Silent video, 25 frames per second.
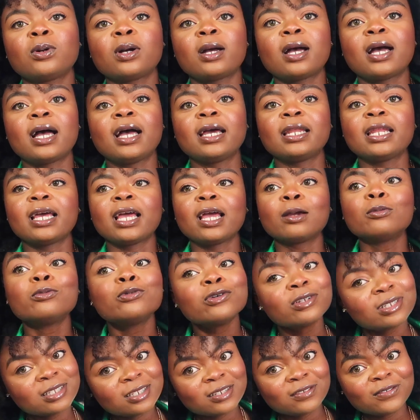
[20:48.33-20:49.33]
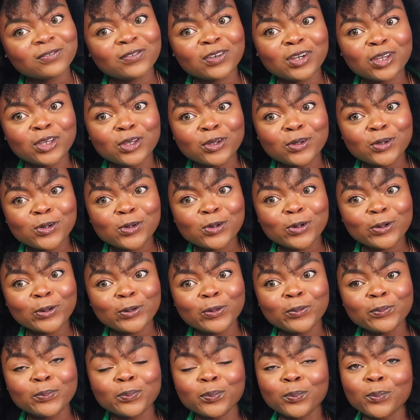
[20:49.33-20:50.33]
and I am rooting for
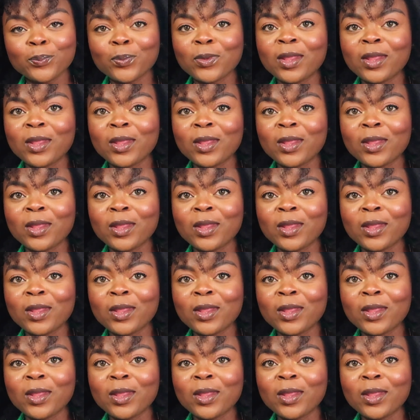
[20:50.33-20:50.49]
you.